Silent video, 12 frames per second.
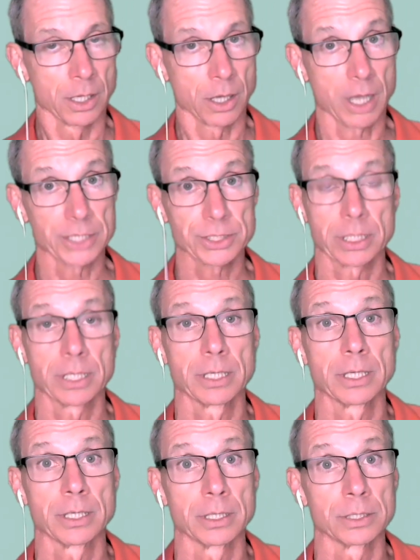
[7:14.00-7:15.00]
cost
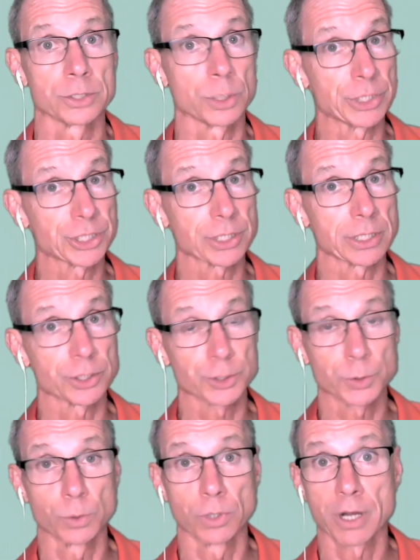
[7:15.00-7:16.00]
tuition at
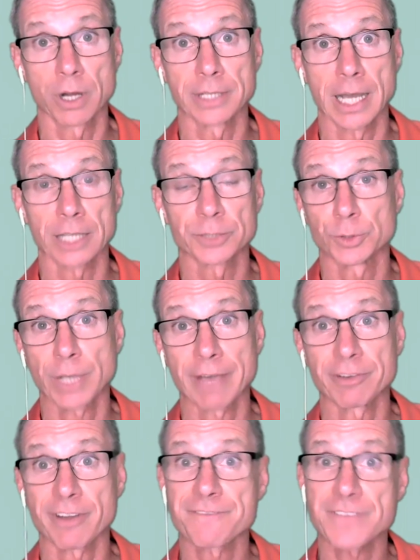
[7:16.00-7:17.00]
School Hard Knocks, where you're
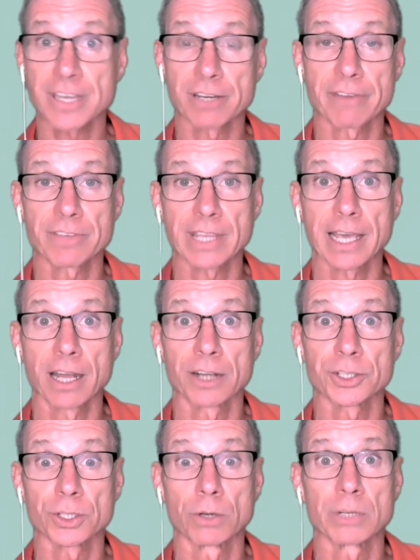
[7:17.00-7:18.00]
having to figure everything out
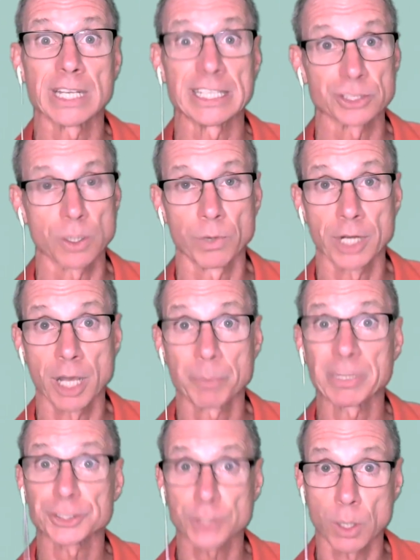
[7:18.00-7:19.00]
on your own. It's going up.
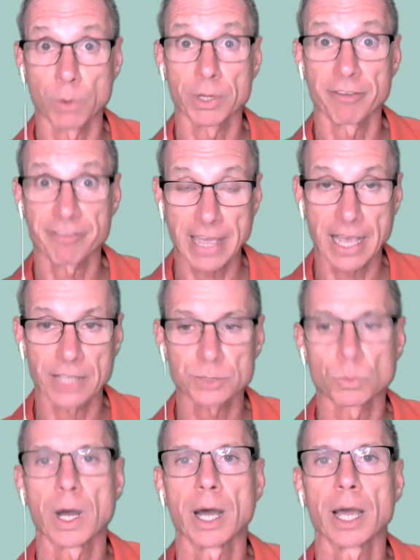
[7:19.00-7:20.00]
It's going up fast.
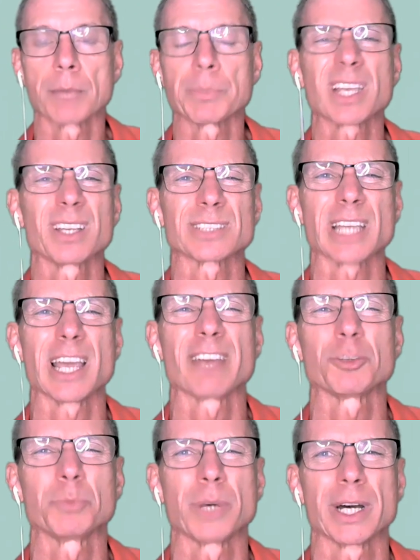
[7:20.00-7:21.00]
Why? Because
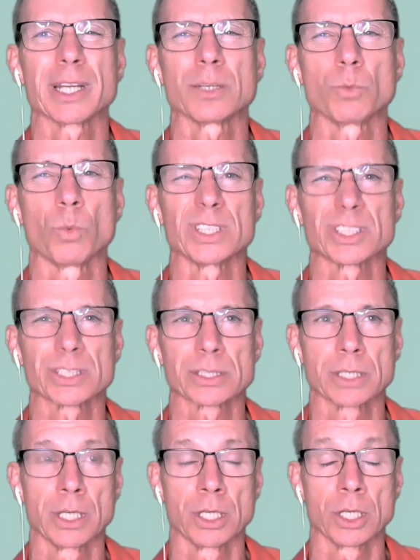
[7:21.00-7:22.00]
everybody
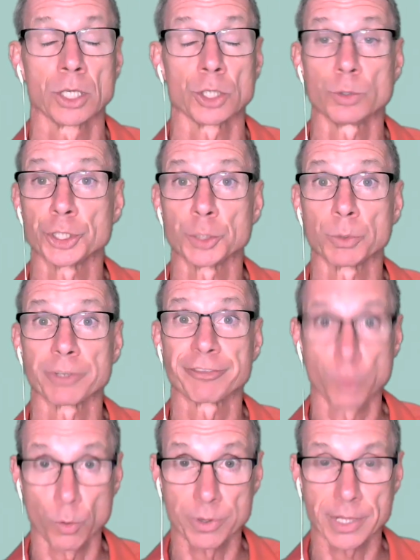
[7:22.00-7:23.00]
wants you to do it
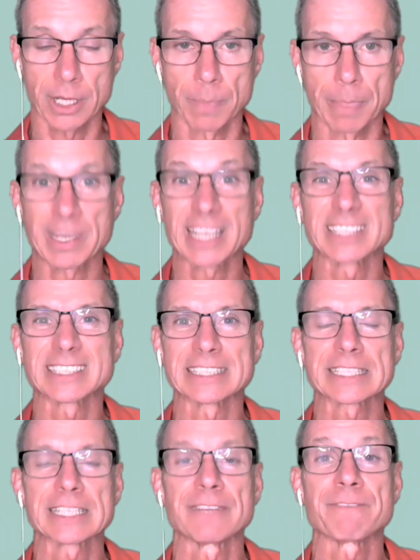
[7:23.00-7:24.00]
for them because
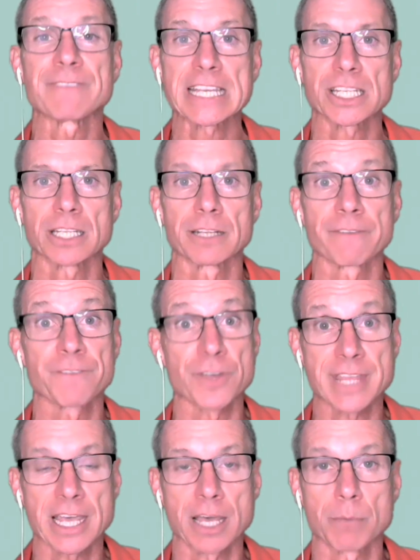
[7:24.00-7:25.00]
it's convenient for
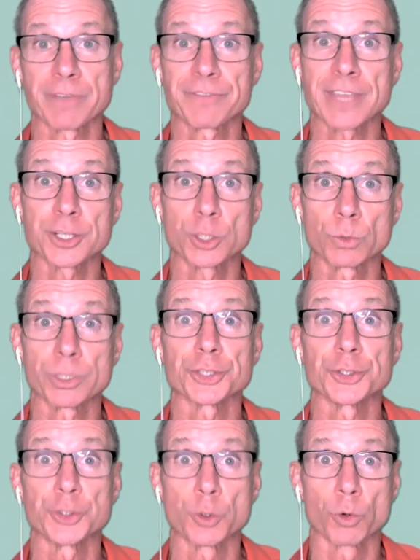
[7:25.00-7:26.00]
them if they do it
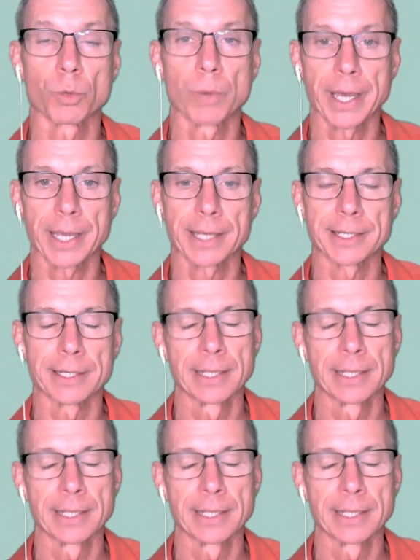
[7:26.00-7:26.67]
your way.